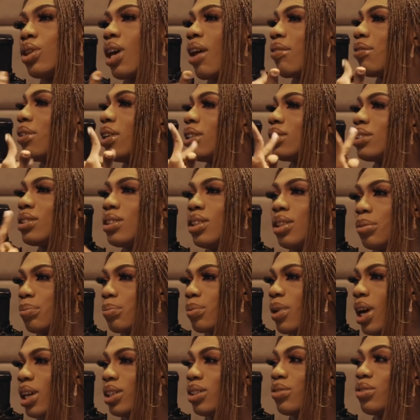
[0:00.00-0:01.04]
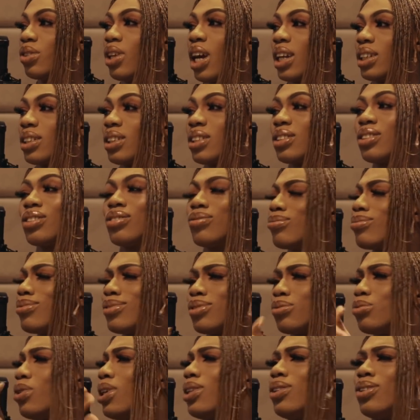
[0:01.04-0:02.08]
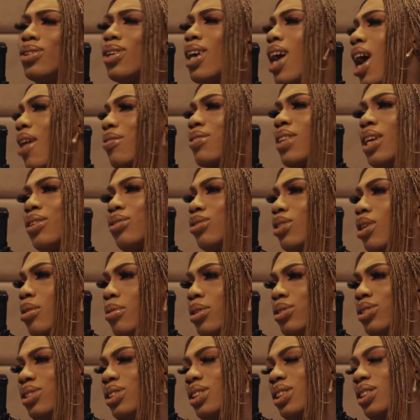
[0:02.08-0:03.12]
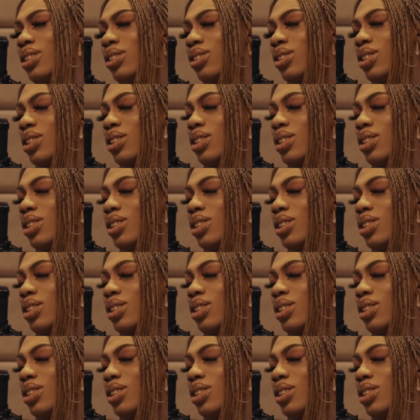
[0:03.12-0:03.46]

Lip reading: So I first sleep. And even we don't have time to talk about those things.